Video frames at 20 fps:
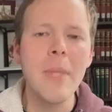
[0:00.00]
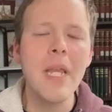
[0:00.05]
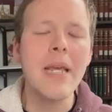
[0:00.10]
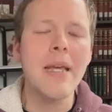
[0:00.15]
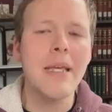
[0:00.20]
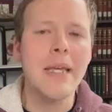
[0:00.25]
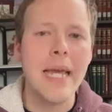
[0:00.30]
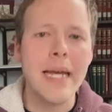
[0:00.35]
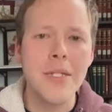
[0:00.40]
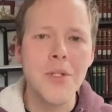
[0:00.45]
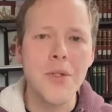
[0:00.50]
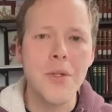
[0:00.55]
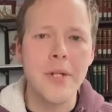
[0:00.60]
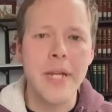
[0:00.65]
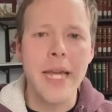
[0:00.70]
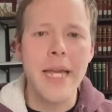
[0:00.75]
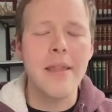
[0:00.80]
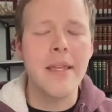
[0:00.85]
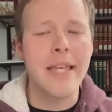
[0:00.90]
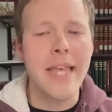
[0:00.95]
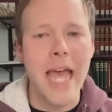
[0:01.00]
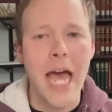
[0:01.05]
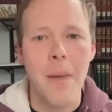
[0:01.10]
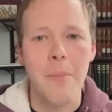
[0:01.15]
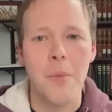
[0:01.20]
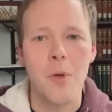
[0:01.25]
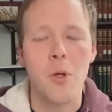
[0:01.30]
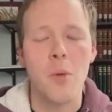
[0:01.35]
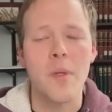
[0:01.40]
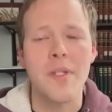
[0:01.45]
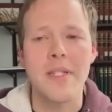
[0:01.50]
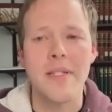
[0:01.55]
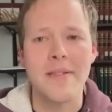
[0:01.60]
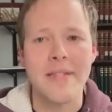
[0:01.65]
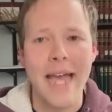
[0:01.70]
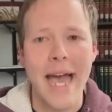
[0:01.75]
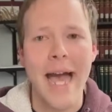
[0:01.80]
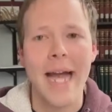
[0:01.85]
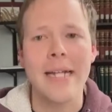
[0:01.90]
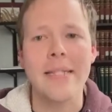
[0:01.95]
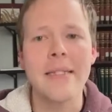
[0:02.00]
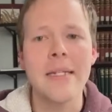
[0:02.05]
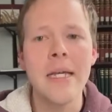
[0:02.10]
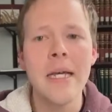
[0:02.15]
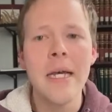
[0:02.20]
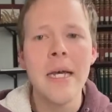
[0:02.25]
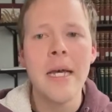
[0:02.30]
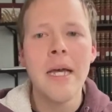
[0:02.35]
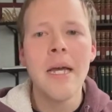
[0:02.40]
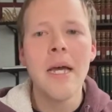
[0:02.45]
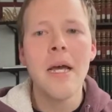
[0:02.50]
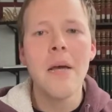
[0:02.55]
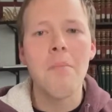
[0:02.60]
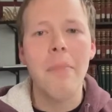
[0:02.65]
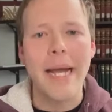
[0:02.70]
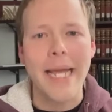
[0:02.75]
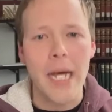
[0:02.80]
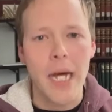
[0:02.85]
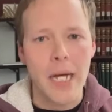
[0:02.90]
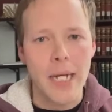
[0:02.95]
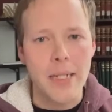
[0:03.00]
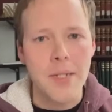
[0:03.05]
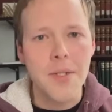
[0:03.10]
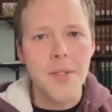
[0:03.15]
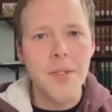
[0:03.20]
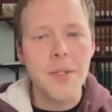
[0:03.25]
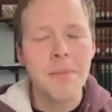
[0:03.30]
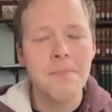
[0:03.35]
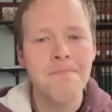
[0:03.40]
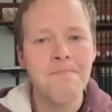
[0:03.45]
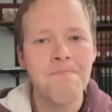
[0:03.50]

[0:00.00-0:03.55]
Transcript: Yesterday, the Capitol was attacked by us.